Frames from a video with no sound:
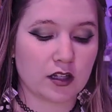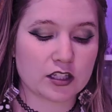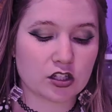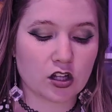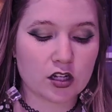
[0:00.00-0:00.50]

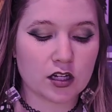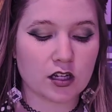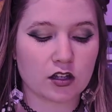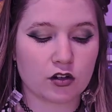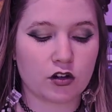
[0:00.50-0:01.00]
That's good in
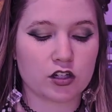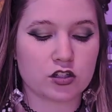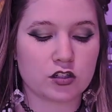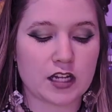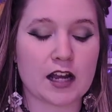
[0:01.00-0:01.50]
a
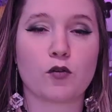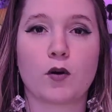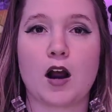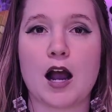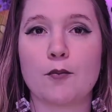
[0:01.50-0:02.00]
deck
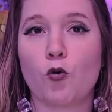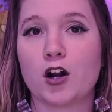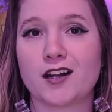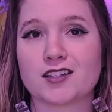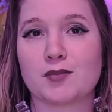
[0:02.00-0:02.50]
where I'm
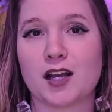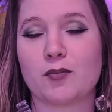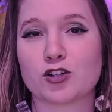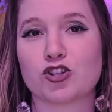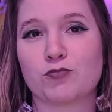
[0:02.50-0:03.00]
wanting to make
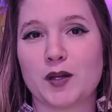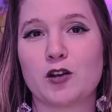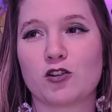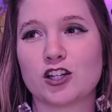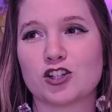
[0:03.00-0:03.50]
a bunch of
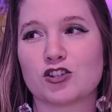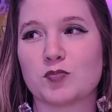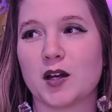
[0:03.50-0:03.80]
big creatures,